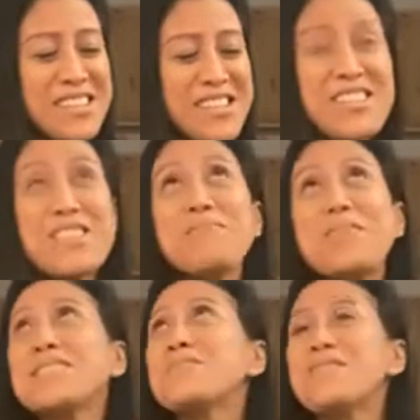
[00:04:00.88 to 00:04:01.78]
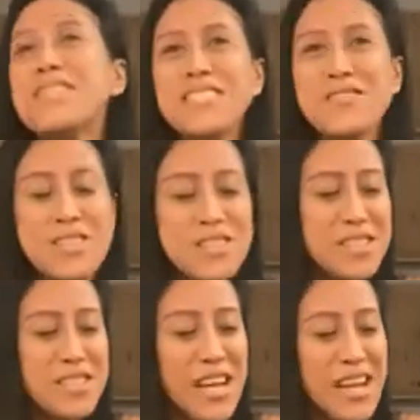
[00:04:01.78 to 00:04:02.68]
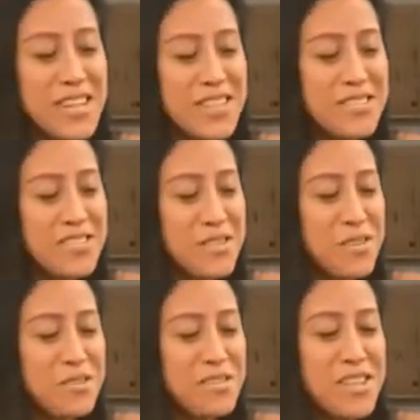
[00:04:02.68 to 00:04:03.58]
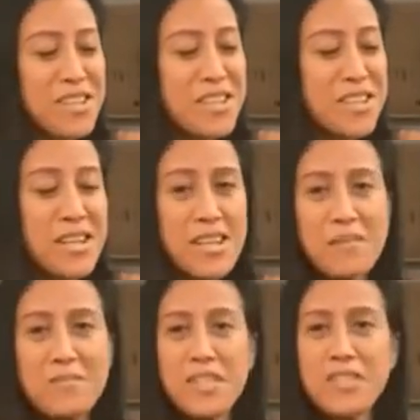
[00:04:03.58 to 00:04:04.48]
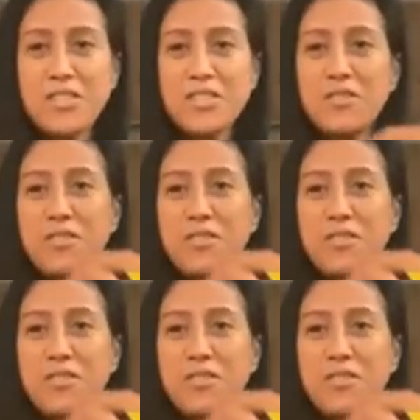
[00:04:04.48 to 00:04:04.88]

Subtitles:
this is the best place with the good lighting. So I'm gonna show